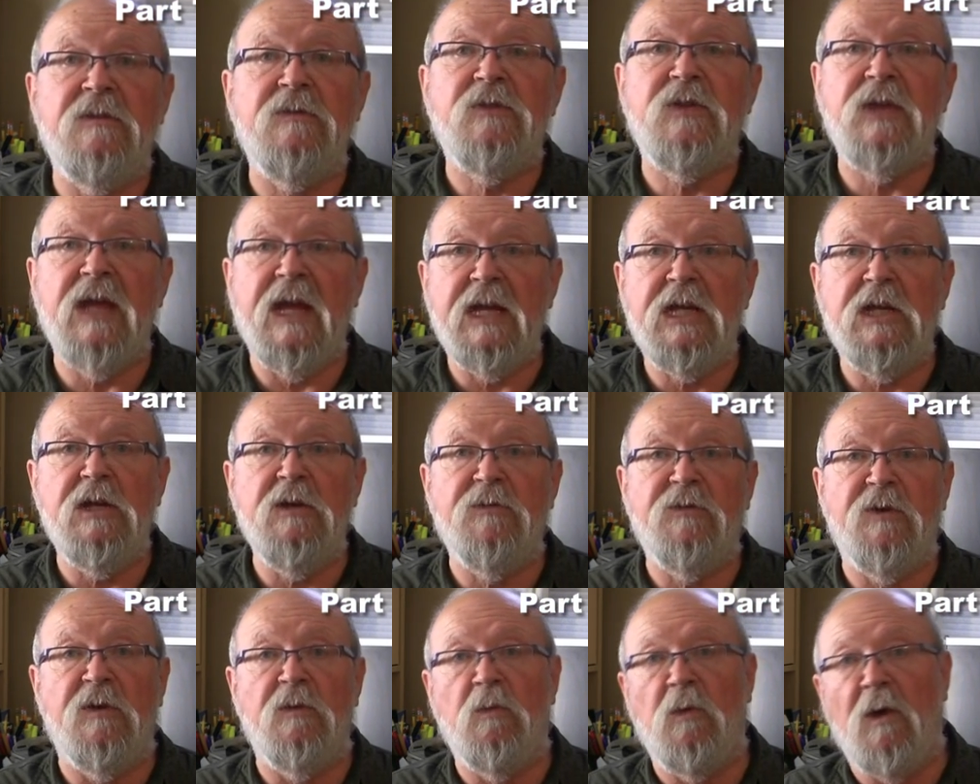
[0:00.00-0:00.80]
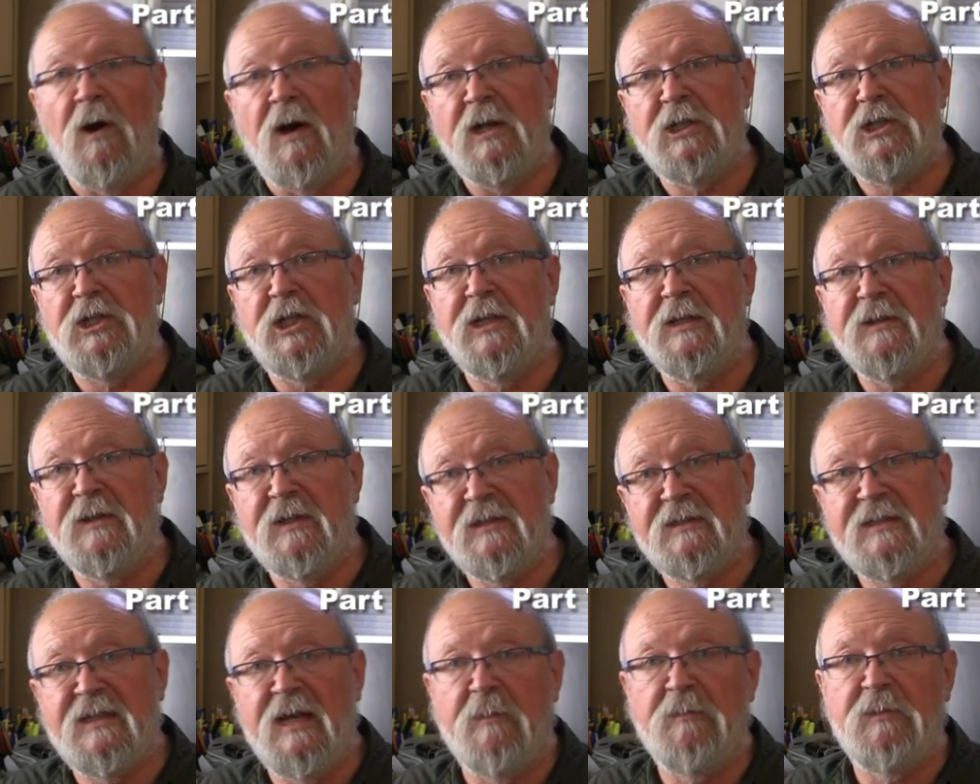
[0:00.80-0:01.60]
and thank you for watching
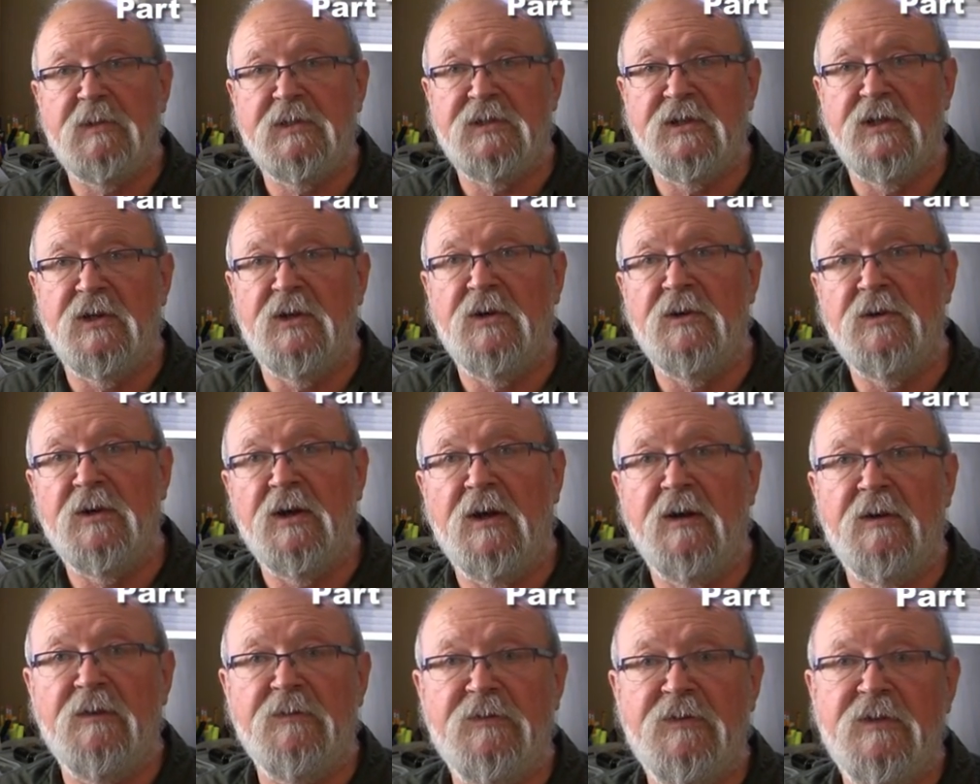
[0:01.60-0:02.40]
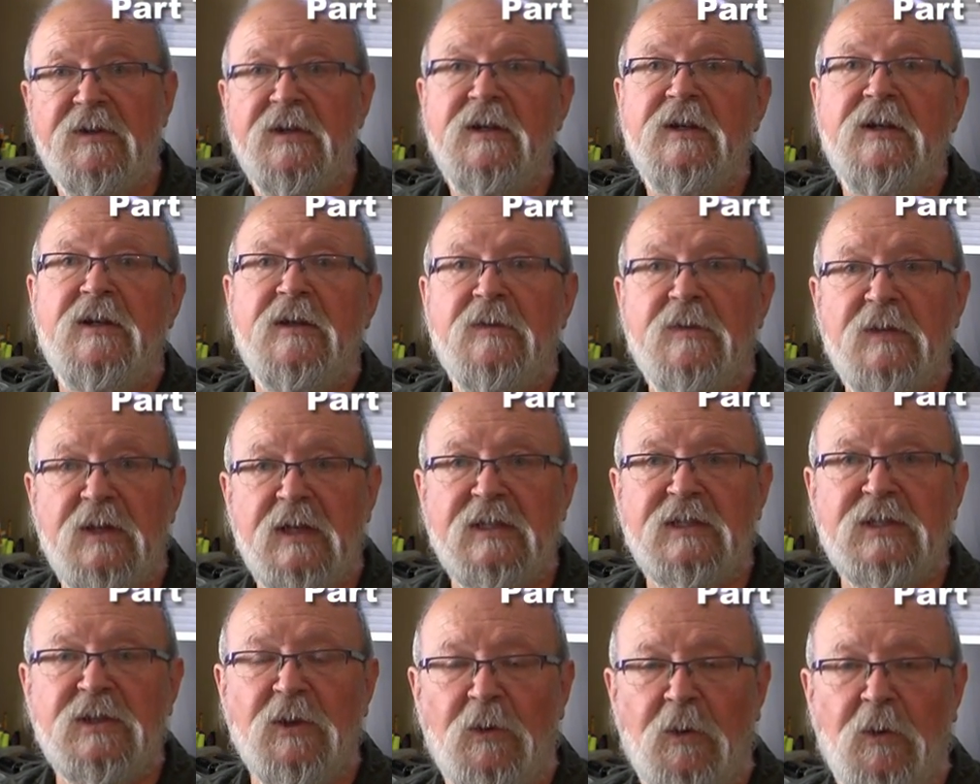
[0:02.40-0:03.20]
this episode of
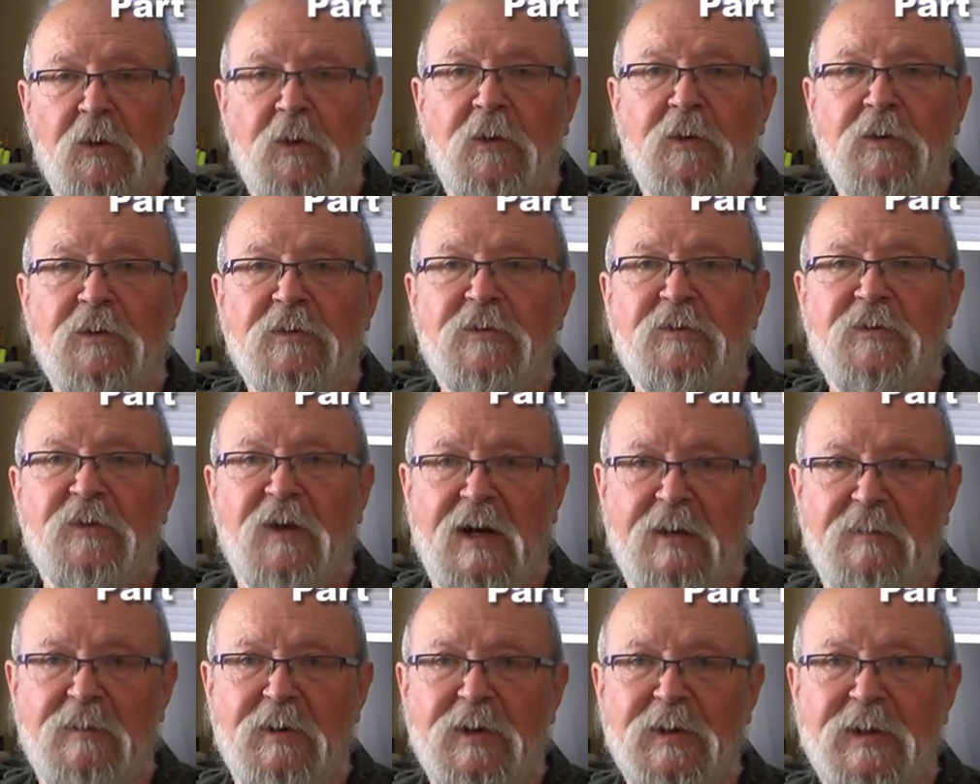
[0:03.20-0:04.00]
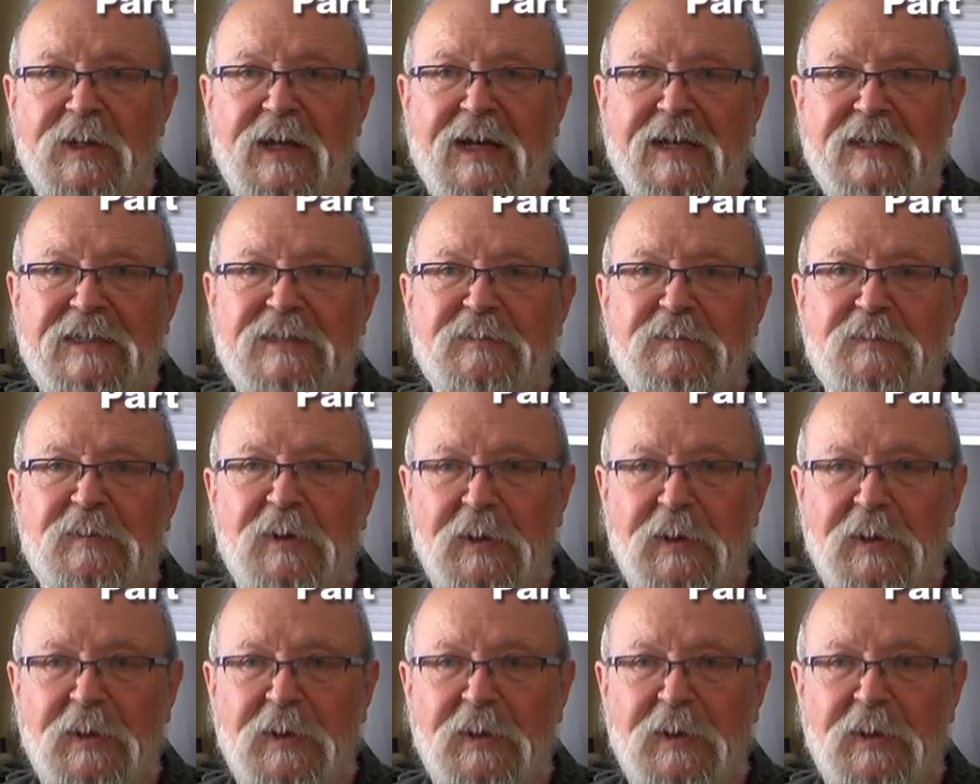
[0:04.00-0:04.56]
This Old Fiberglass